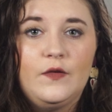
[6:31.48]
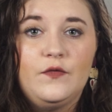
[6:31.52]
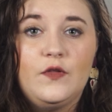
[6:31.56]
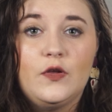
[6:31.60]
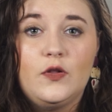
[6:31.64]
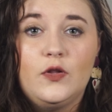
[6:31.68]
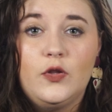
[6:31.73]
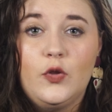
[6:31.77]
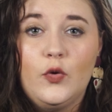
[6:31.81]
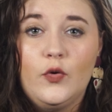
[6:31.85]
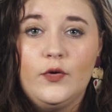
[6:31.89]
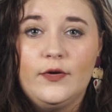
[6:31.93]
The
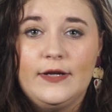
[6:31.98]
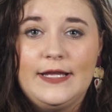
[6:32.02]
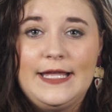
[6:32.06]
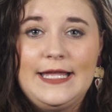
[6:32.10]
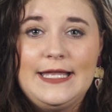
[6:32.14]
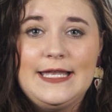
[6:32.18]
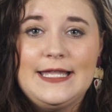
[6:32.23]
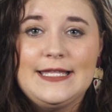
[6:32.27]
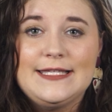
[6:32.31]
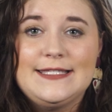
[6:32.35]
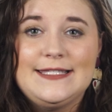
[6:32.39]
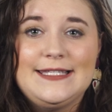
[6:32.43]

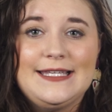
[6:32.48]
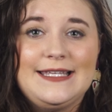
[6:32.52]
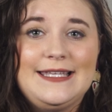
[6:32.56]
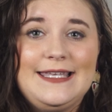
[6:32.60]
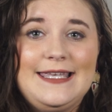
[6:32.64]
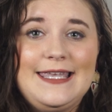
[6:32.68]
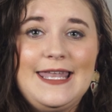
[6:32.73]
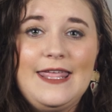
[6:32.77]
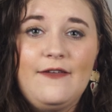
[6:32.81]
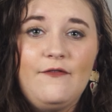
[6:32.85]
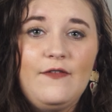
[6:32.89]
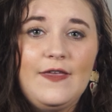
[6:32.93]
chlorine is
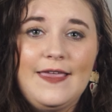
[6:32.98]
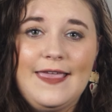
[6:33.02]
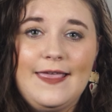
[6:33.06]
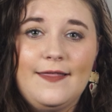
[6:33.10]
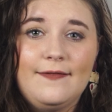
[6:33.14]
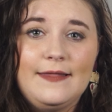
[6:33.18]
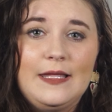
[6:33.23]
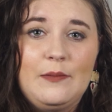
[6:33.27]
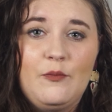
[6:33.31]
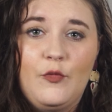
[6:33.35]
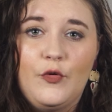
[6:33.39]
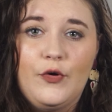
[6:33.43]

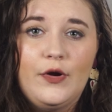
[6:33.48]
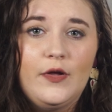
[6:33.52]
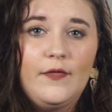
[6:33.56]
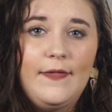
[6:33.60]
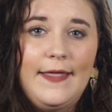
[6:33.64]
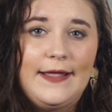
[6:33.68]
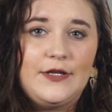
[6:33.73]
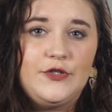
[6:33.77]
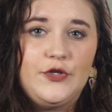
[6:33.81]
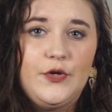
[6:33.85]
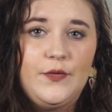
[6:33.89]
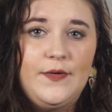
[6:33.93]
significantly more
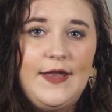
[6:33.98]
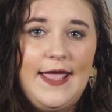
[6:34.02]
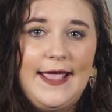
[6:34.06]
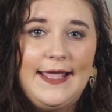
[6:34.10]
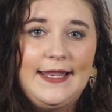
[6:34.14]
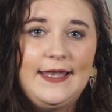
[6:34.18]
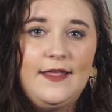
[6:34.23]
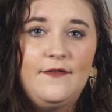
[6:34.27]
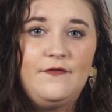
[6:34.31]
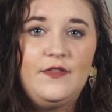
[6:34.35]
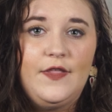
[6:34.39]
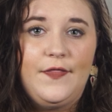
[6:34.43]

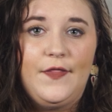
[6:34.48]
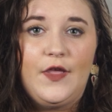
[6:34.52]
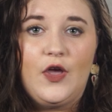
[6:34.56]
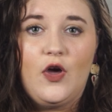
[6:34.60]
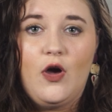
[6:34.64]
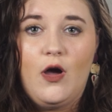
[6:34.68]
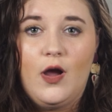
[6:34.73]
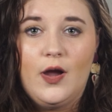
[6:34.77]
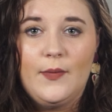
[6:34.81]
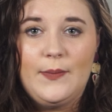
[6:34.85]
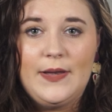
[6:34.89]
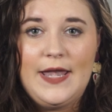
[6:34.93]
electronegative than the
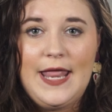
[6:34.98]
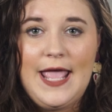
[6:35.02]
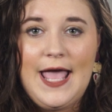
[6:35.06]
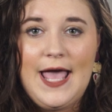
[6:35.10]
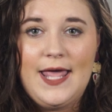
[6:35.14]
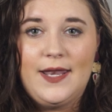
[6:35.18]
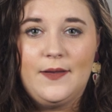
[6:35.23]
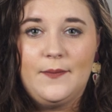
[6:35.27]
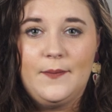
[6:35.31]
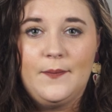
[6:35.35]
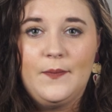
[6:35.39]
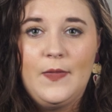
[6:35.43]
carbon
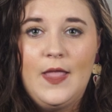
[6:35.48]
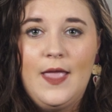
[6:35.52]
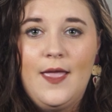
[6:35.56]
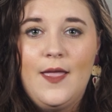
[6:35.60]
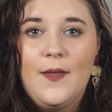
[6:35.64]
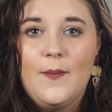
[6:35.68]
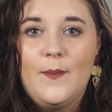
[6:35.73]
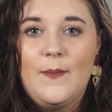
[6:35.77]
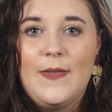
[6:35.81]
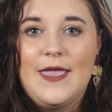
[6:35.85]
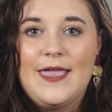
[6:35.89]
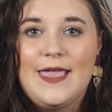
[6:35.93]
atom,
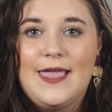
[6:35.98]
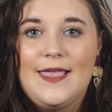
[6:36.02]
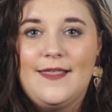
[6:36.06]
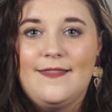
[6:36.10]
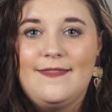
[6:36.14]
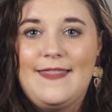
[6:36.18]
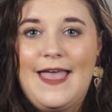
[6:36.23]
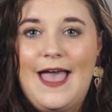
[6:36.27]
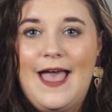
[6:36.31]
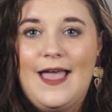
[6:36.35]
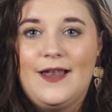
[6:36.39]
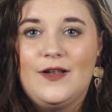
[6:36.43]
making
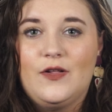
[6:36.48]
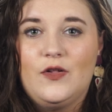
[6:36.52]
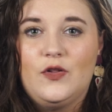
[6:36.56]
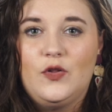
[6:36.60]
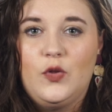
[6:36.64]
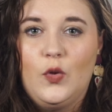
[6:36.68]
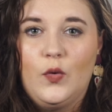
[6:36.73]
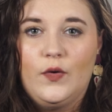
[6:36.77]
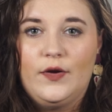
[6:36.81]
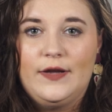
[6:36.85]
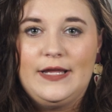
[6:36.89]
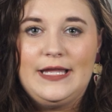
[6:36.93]
that
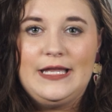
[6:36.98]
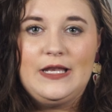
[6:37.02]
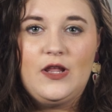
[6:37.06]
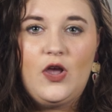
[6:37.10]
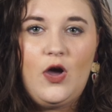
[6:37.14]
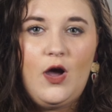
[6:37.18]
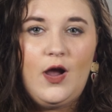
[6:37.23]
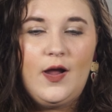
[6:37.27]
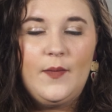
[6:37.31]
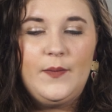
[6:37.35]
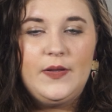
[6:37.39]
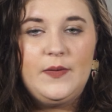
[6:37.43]

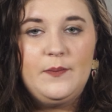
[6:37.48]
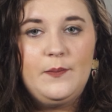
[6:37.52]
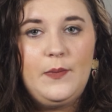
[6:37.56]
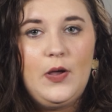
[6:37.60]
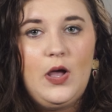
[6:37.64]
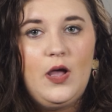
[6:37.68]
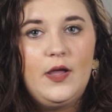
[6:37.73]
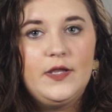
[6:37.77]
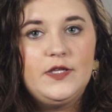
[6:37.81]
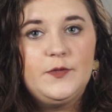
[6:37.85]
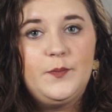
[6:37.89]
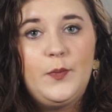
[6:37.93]
chlorine-carbon
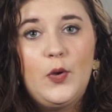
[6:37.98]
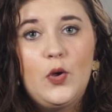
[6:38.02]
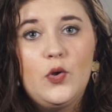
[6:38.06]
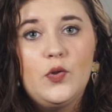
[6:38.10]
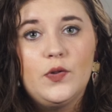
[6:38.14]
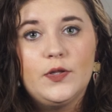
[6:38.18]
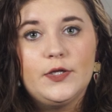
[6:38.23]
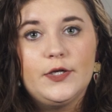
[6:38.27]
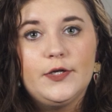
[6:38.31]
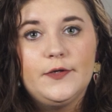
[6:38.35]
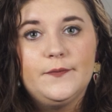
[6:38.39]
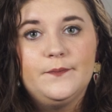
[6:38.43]
bond
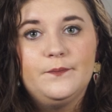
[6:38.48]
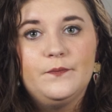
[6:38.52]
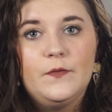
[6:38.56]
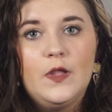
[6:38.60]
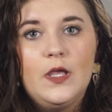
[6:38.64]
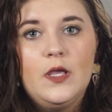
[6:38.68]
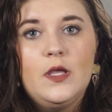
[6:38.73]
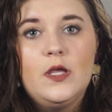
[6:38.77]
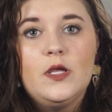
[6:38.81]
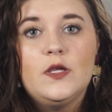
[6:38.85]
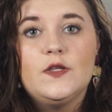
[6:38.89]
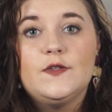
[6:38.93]
polar.
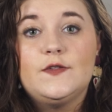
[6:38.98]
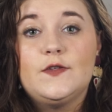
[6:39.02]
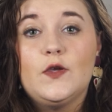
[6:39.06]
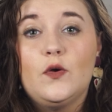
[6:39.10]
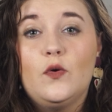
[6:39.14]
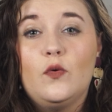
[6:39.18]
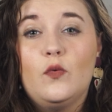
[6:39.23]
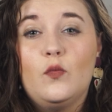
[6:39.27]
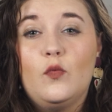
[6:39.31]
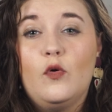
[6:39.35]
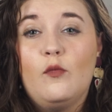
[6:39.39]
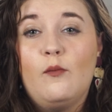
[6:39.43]

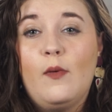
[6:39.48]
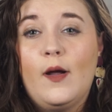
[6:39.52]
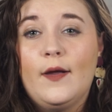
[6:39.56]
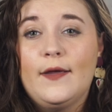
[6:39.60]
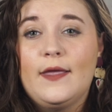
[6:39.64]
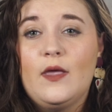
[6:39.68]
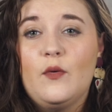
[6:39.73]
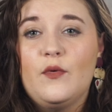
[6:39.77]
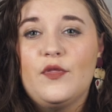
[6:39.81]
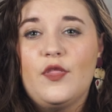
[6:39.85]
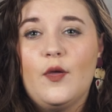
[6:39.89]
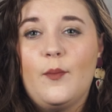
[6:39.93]
So we'll mark
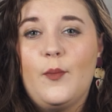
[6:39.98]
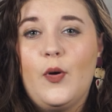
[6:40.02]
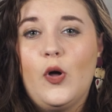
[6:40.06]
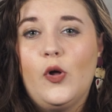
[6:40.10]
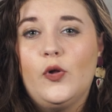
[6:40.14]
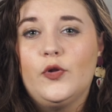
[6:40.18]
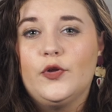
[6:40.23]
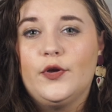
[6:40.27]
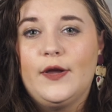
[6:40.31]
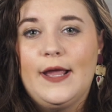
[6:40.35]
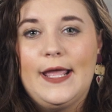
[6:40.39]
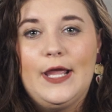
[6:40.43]
it with a
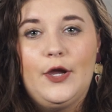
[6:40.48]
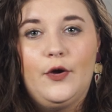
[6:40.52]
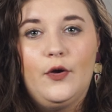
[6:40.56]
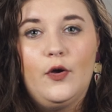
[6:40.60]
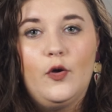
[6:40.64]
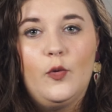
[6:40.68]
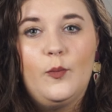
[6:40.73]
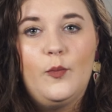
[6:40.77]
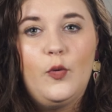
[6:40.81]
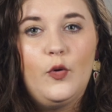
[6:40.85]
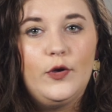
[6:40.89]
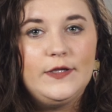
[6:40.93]
polar
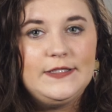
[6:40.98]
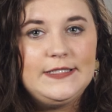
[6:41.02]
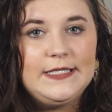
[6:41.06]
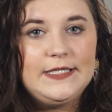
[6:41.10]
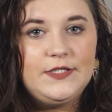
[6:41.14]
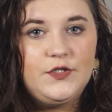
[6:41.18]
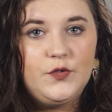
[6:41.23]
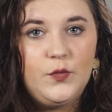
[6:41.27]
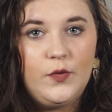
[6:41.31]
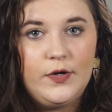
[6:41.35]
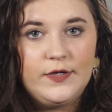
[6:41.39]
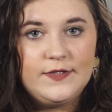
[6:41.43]
arrow pointing
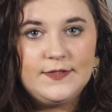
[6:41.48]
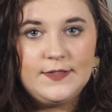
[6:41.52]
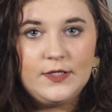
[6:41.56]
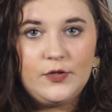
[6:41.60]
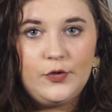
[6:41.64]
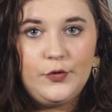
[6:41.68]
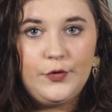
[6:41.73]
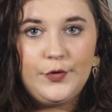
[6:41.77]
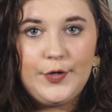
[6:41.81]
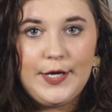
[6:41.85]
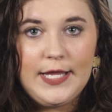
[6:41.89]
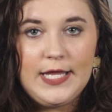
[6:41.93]
towards the
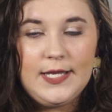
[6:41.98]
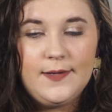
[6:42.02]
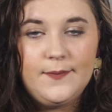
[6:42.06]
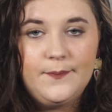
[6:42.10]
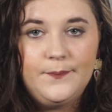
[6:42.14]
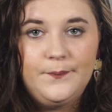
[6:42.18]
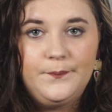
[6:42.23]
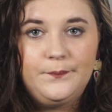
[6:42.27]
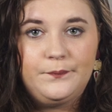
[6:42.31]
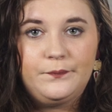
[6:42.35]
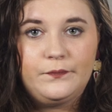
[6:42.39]
chlorine.